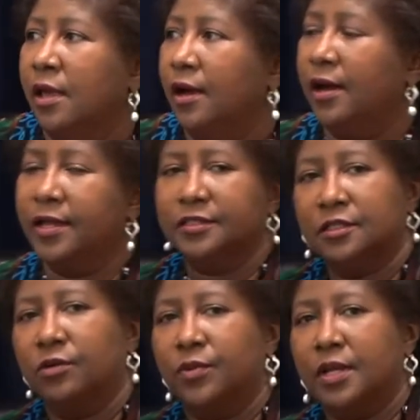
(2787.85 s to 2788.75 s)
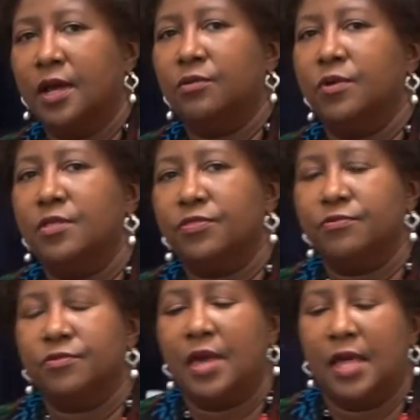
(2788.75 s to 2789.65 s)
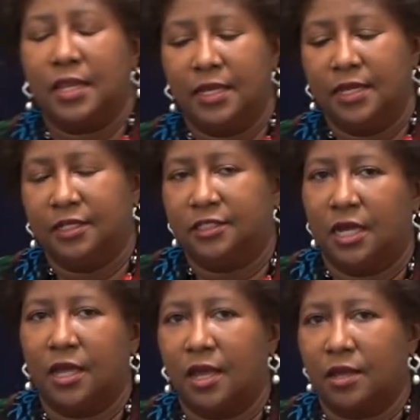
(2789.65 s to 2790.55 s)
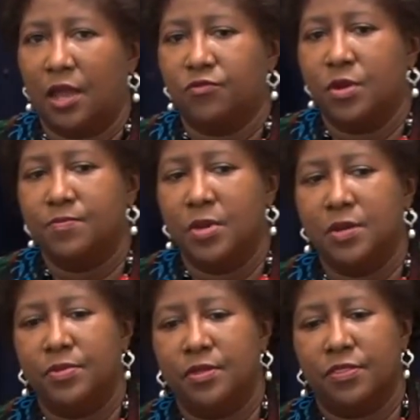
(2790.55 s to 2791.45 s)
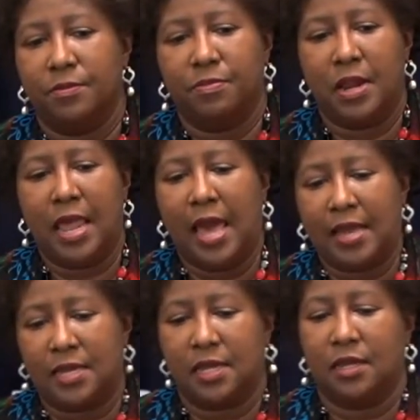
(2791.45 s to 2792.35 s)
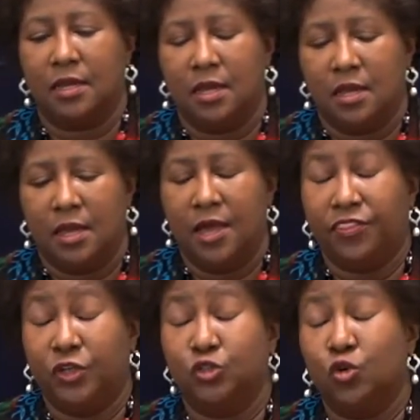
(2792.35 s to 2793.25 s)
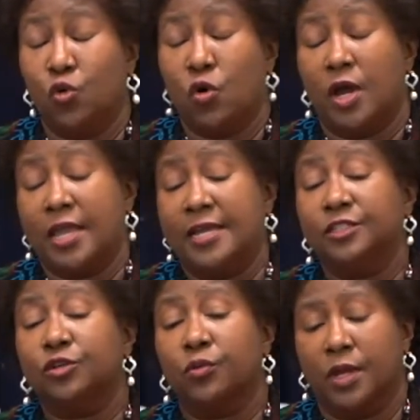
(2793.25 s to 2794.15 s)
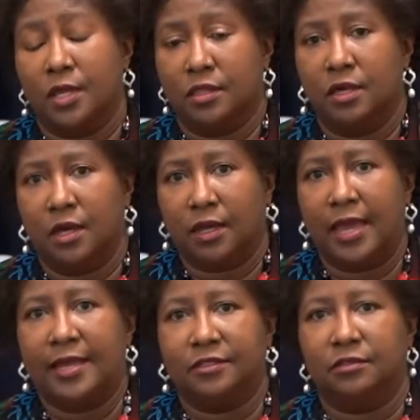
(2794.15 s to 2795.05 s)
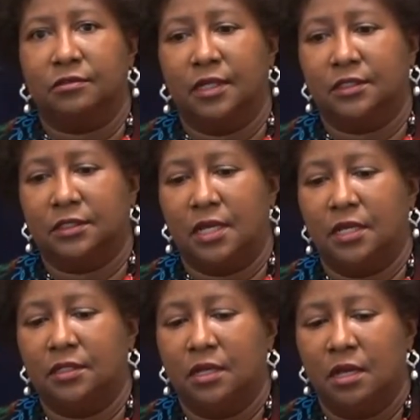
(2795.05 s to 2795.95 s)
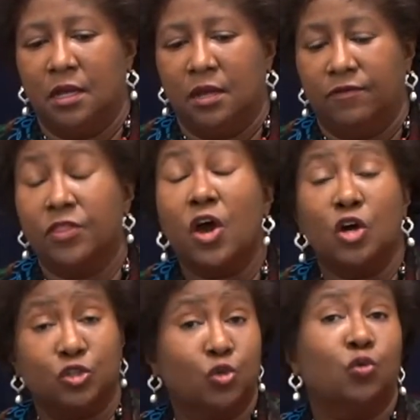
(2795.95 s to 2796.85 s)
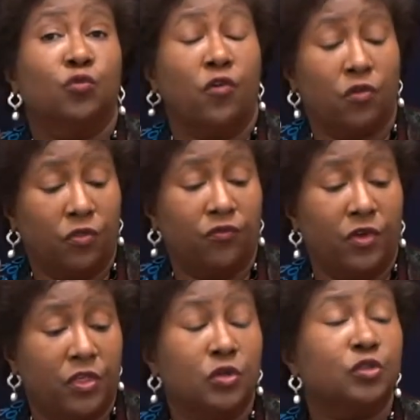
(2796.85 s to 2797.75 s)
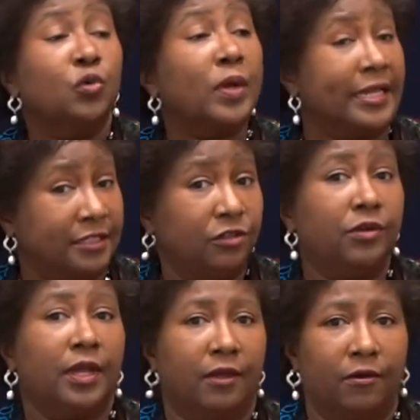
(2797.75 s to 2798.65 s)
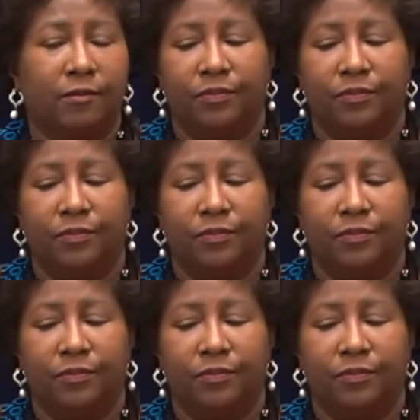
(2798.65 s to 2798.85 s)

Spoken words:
And so when I went through that ledge, I remember the plaque at the door entering the castle that said, for those who enter here,